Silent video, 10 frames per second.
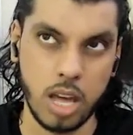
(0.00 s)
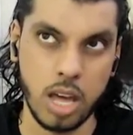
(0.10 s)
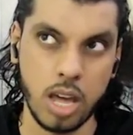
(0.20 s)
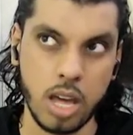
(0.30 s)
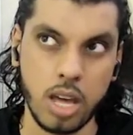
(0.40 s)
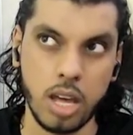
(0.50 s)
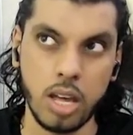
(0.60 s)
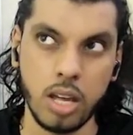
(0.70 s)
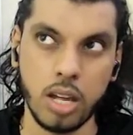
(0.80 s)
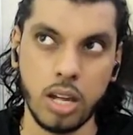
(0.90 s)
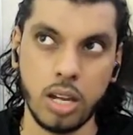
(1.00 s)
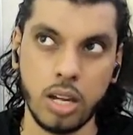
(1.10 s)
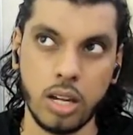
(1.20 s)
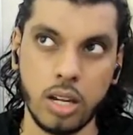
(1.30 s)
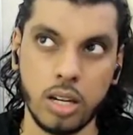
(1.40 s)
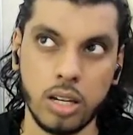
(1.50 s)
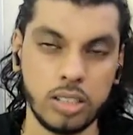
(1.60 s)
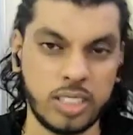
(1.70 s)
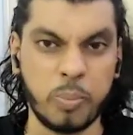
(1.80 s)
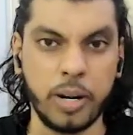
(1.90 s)
A
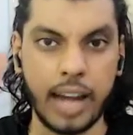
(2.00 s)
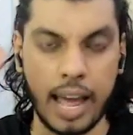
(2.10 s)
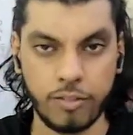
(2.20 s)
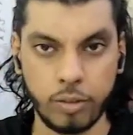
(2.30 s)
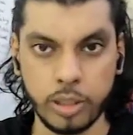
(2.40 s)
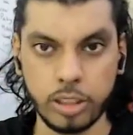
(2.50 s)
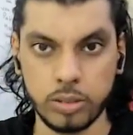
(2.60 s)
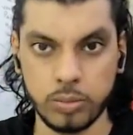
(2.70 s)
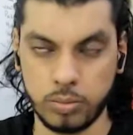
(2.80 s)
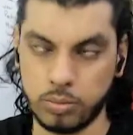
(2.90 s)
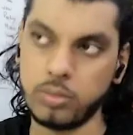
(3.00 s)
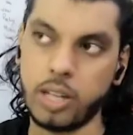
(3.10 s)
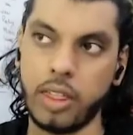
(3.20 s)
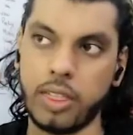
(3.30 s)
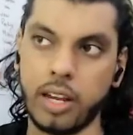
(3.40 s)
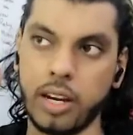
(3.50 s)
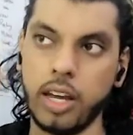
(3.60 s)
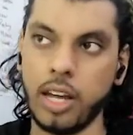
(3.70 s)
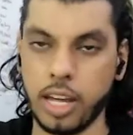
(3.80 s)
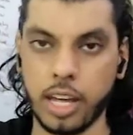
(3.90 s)
separate alphabets, and then
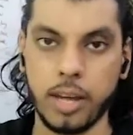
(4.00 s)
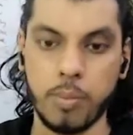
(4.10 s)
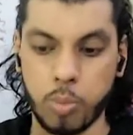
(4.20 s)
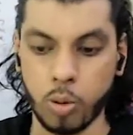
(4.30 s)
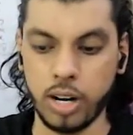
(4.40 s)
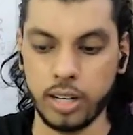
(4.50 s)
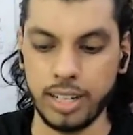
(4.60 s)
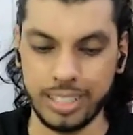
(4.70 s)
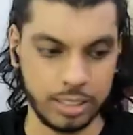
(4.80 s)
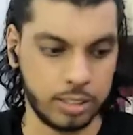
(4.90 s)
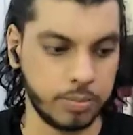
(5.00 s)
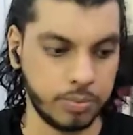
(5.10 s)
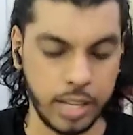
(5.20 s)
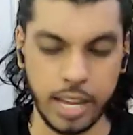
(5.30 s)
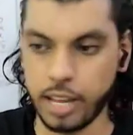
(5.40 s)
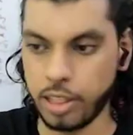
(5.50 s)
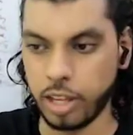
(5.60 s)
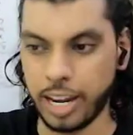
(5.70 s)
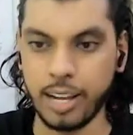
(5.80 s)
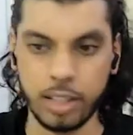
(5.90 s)
A bold letter like this. A is
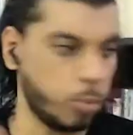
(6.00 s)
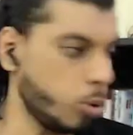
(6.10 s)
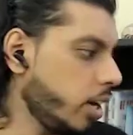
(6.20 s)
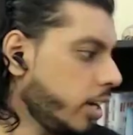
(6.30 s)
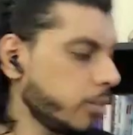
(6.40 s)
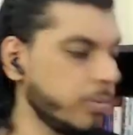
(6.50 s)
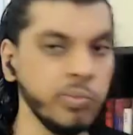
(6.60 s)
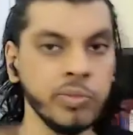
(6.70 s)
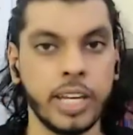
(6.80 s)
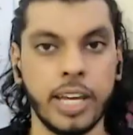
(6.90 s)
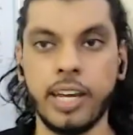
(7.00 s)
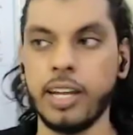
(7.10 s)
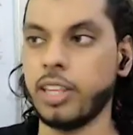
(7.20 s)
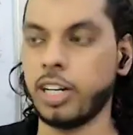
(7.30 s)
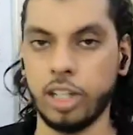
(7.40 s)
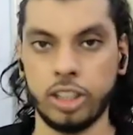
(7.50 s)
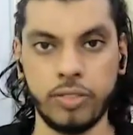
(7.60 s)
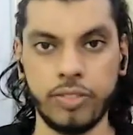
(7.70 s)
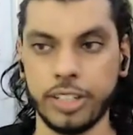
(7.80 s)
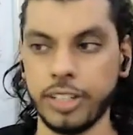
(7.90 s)
A the bold letter, A the
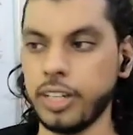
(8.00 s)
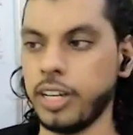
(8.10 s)
cursive letter,